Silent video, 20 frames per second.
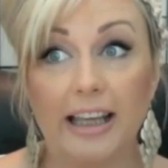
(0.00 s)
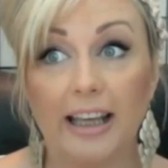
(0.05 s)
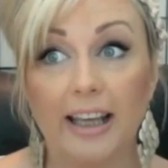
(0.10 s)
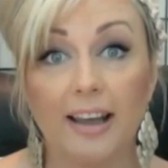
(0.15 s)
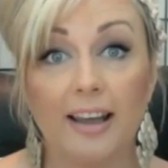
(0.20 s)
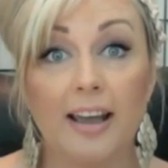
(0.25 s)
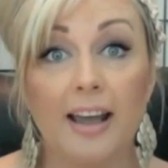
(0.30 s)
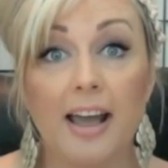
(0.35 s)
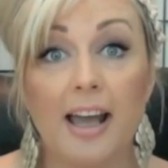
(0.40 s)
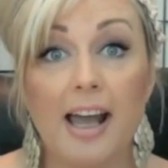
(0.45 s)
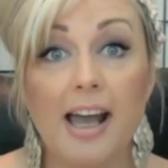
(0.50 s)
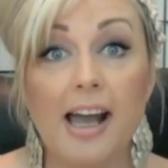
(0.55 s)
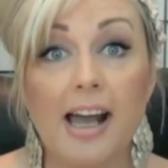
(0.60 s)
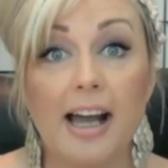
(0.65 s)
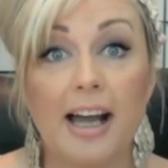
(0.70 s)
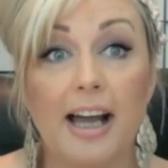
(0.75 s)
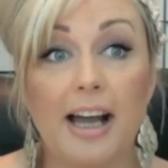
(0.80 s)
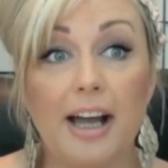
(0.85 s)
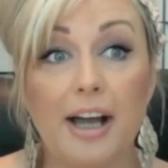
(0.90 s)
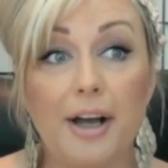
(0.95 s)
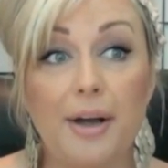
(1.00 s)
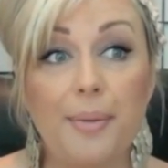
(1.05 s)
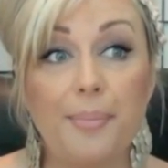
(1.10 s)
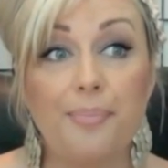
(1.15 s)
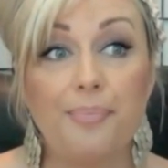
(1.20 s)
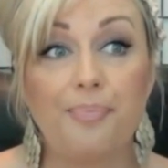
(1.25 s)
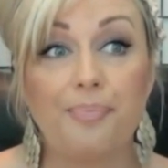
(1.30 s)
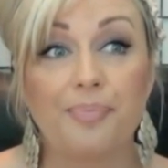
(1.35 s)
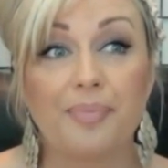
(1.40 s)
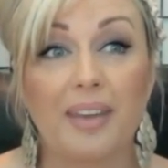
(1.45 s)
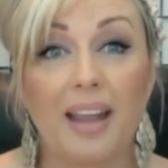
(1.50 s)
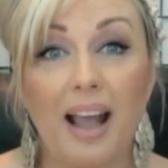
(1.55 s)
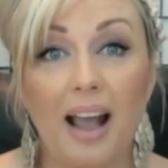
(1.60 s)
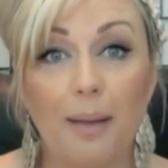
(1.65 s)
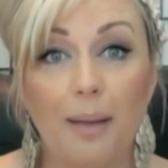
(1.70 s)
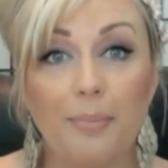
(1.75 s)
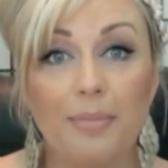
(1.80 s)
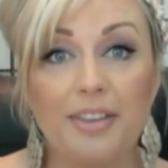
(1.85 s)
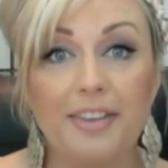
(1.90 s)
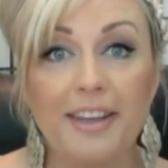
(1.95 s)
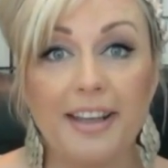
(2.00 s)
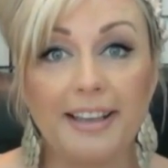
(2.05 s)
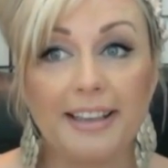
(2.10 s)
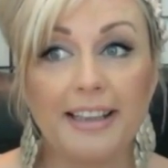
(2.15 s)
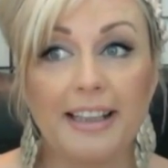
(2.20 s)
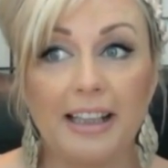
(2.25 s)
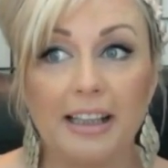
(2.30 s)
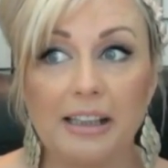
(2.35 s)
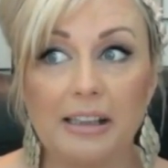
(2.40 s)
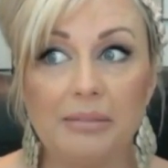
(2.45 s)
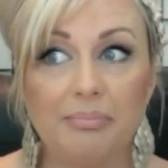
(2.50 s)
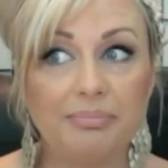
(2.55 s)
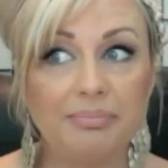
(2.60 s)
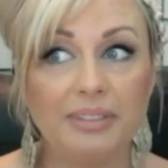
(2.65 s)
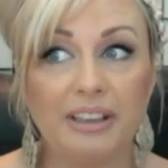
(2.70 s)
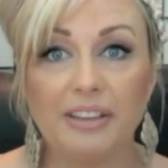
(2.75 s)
it. um I'm thinking